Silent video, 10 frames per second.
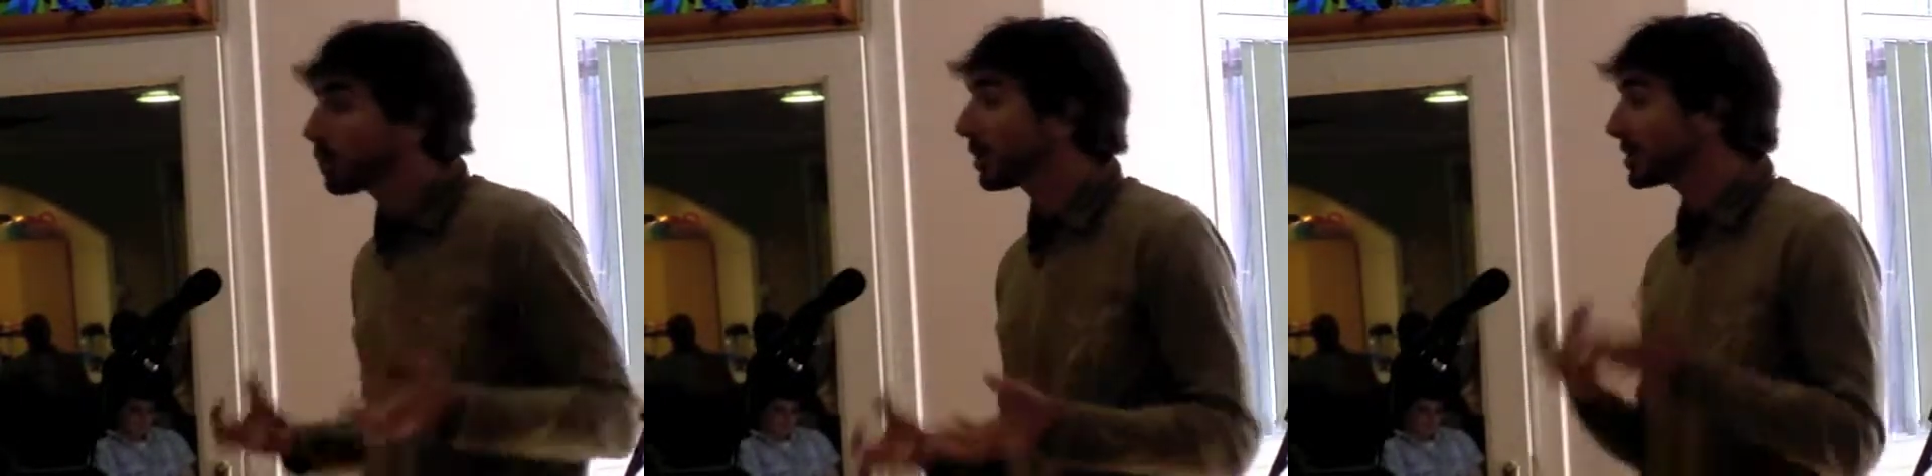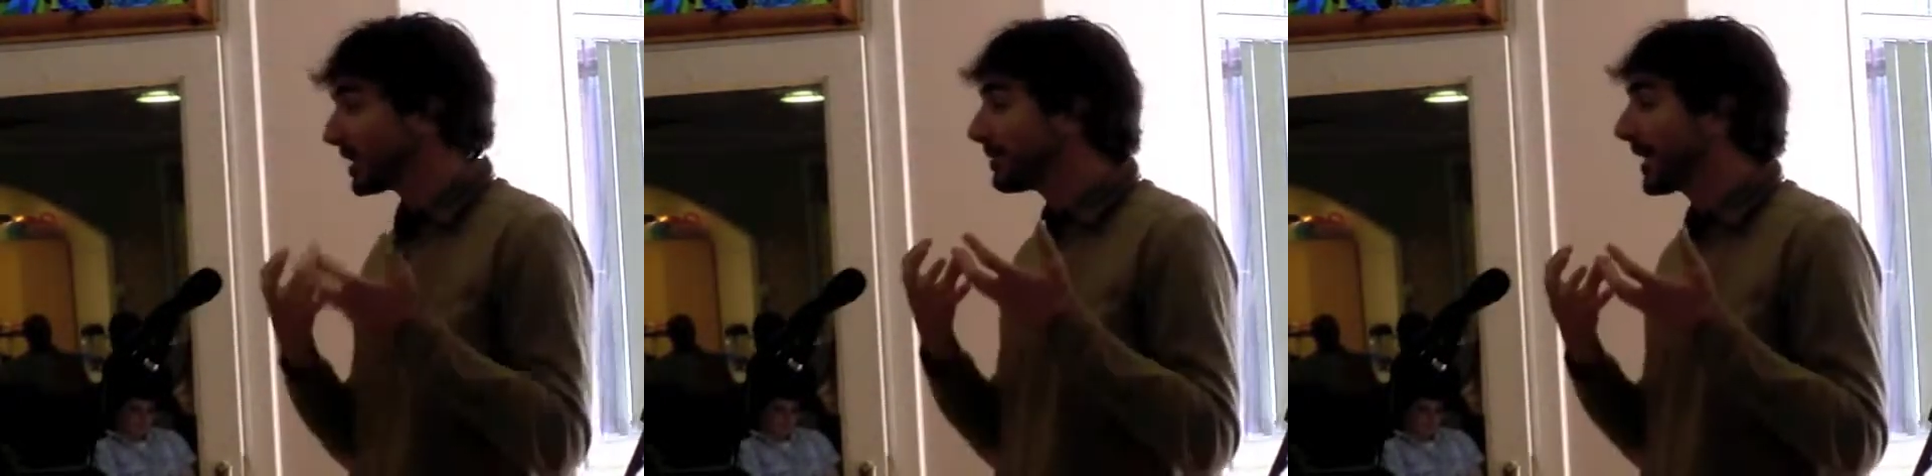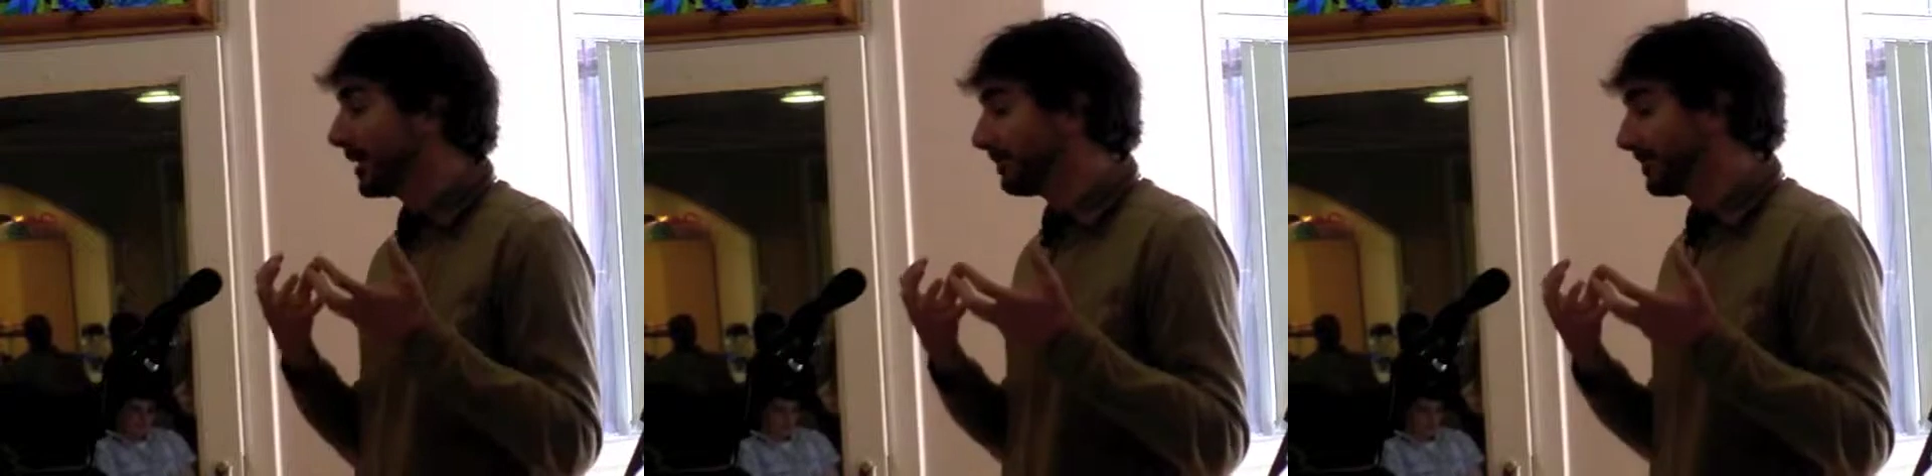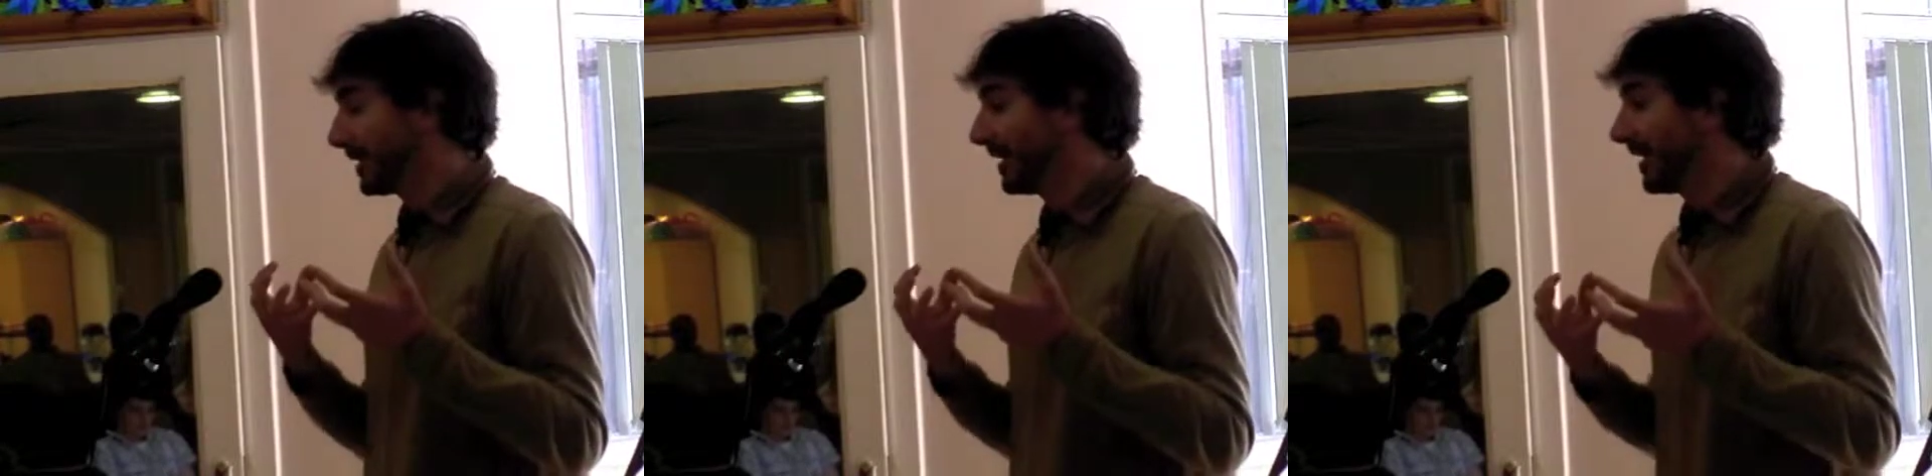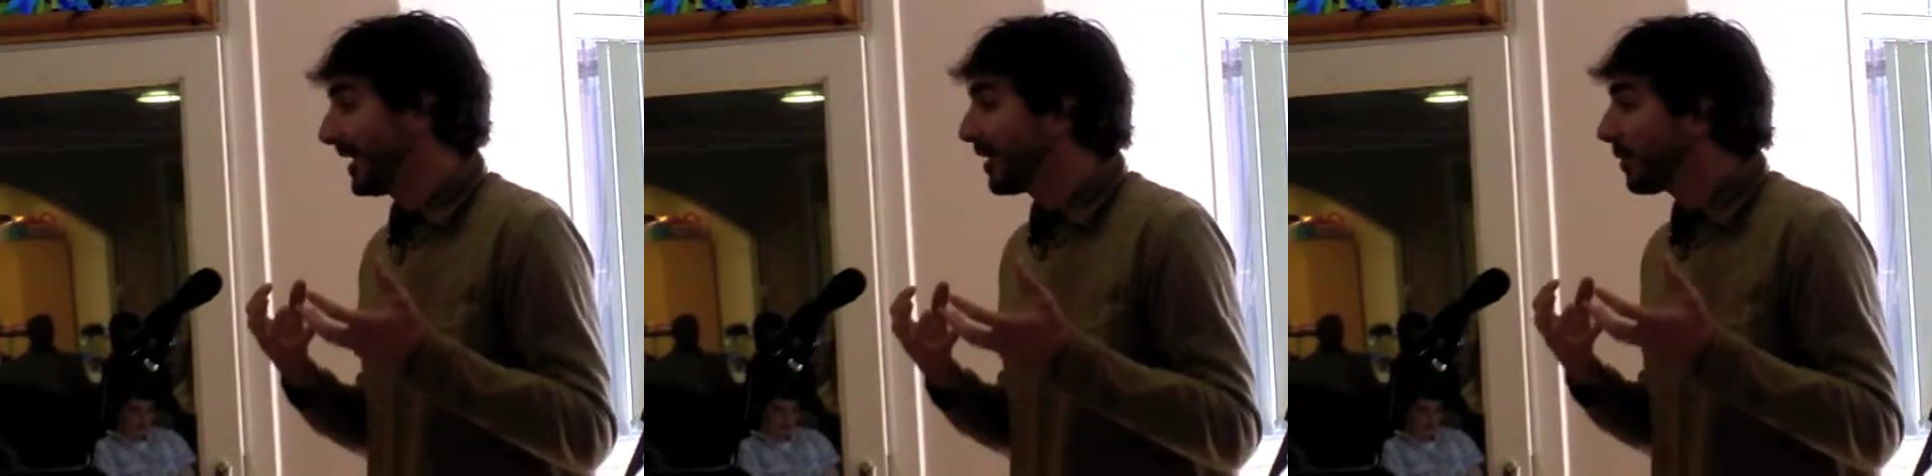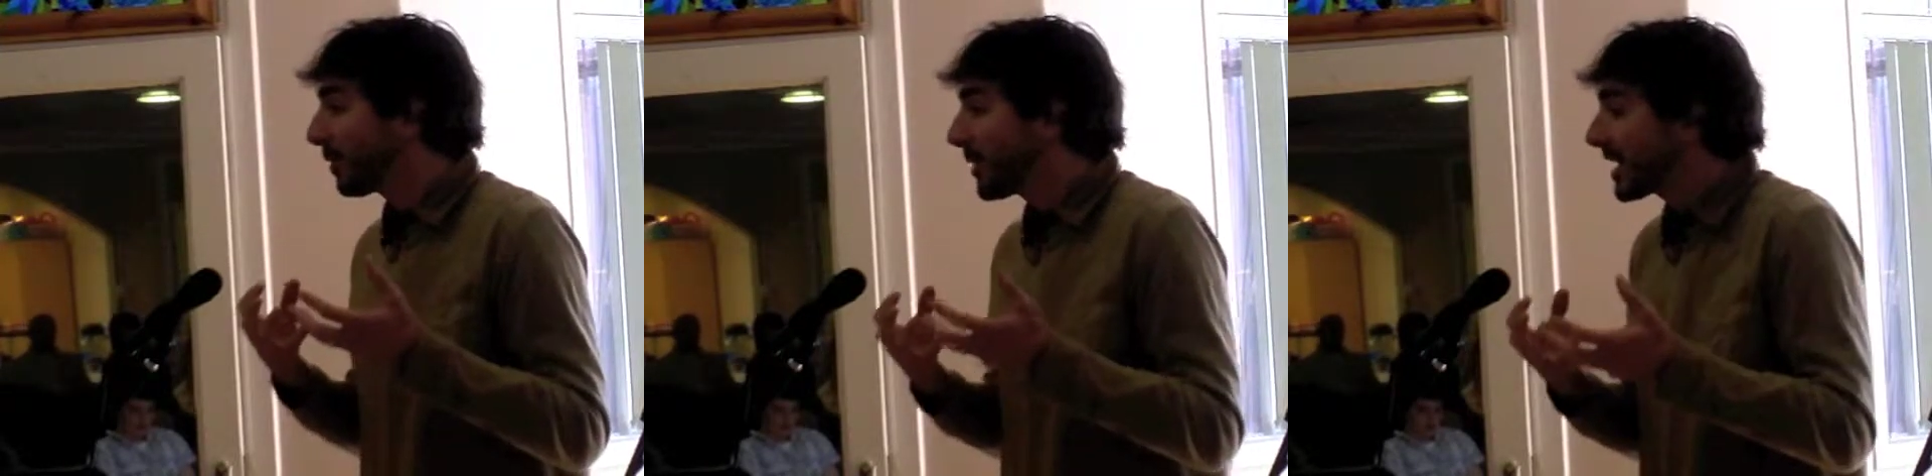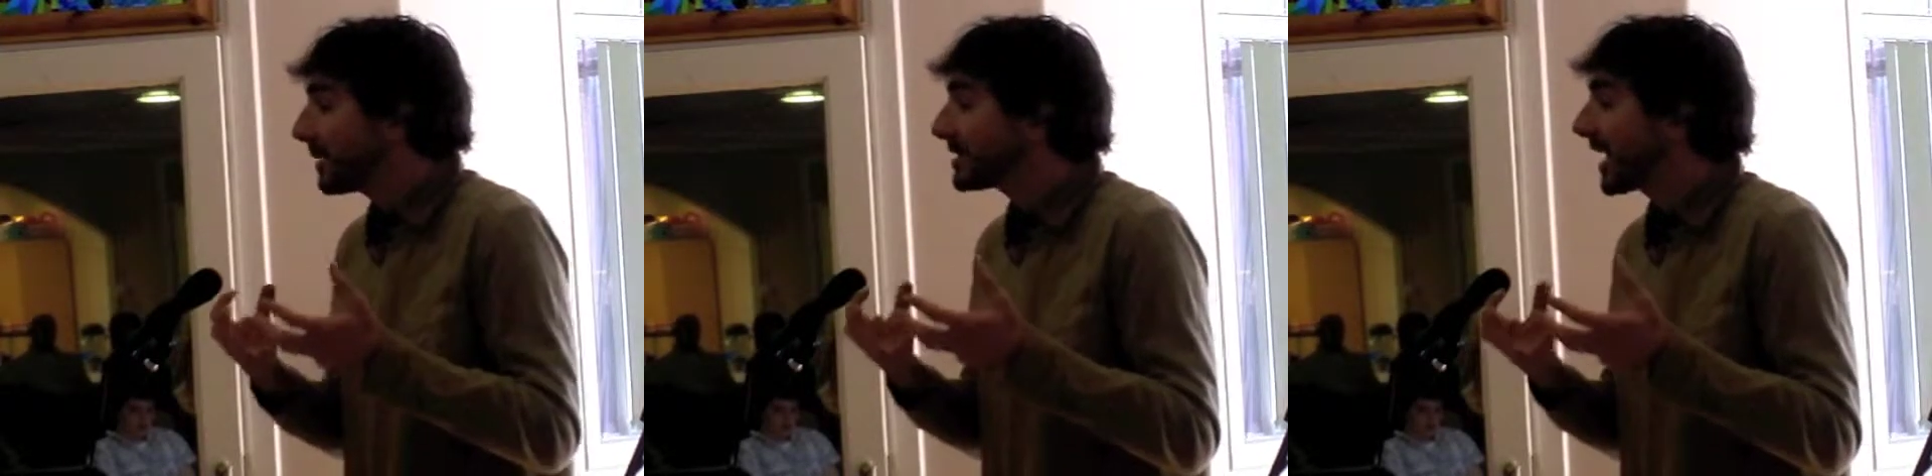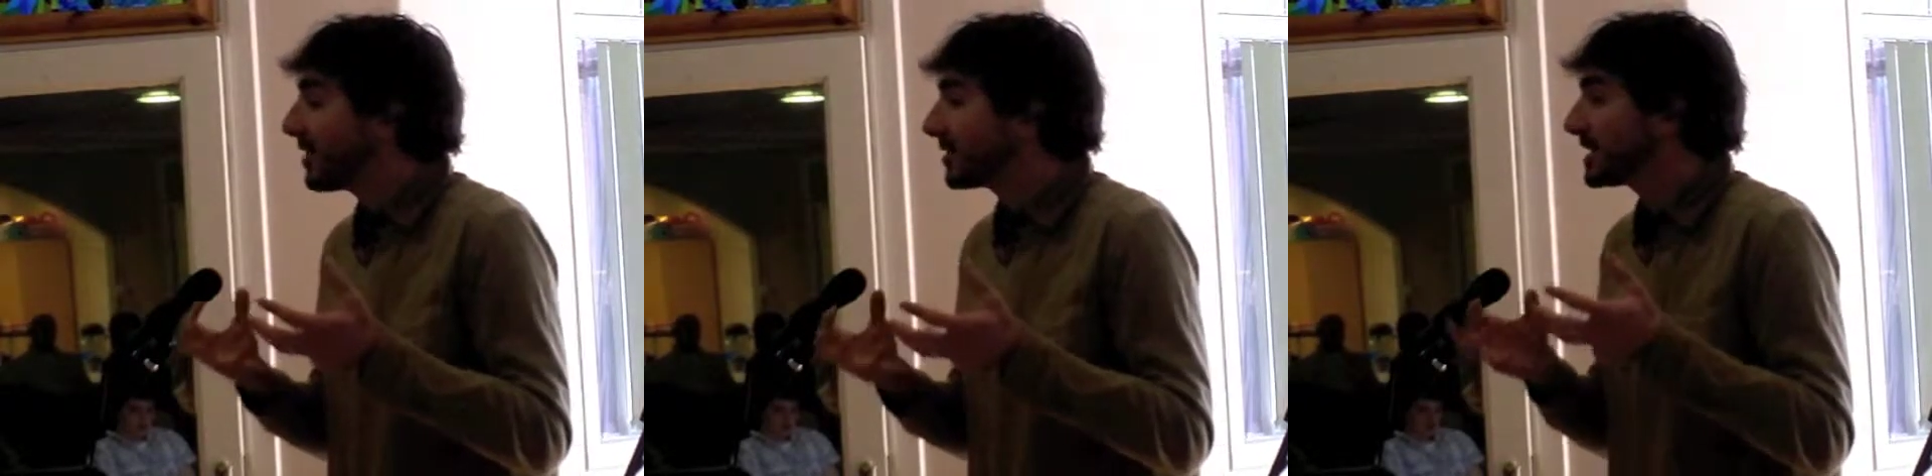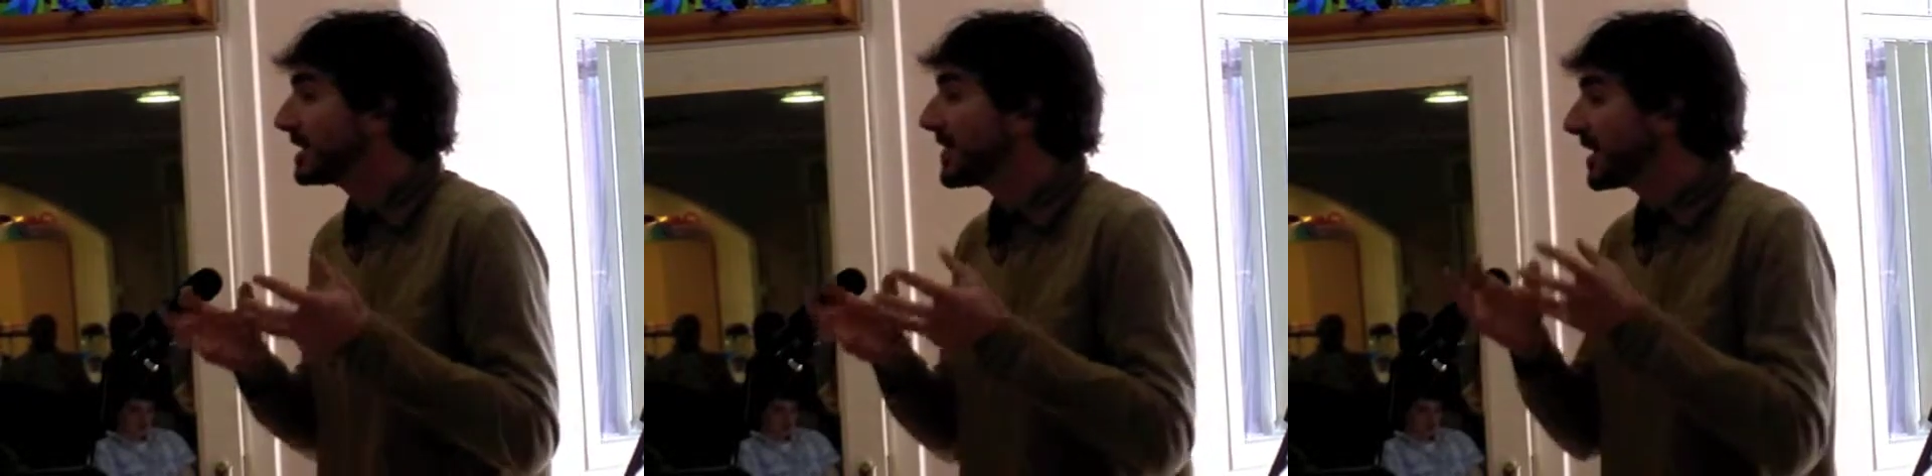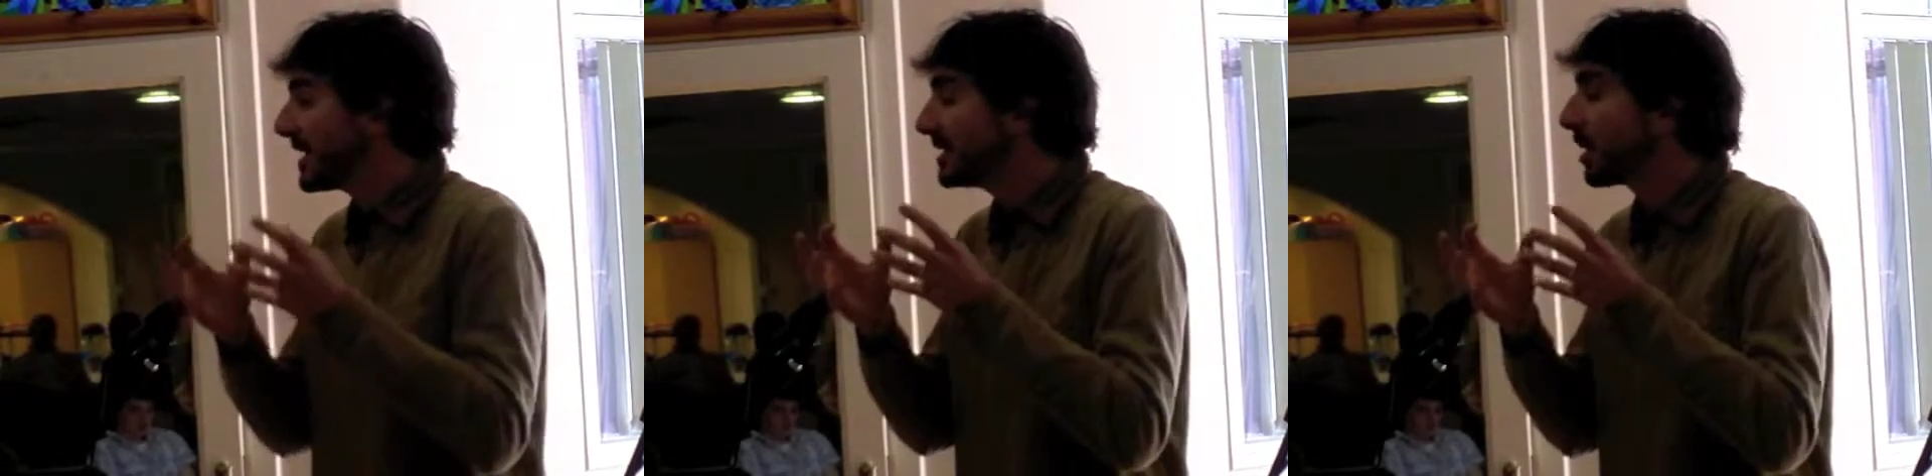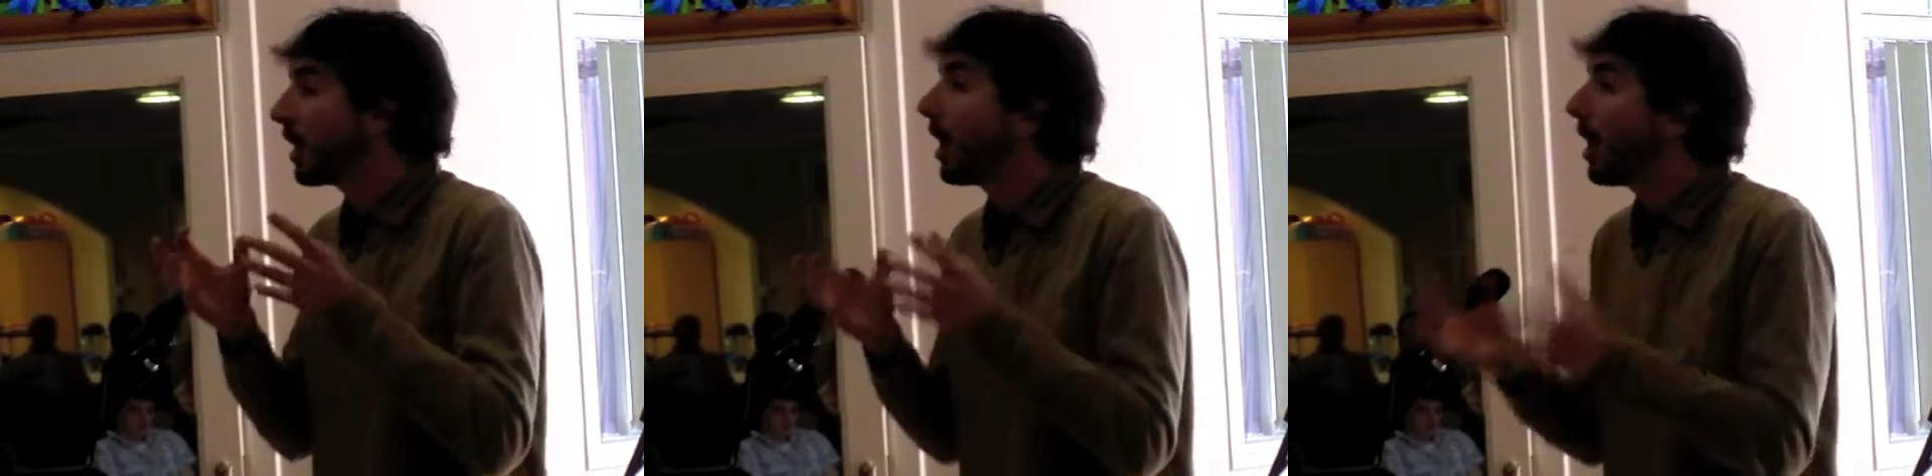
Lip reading: worship him. We come together to say that he's our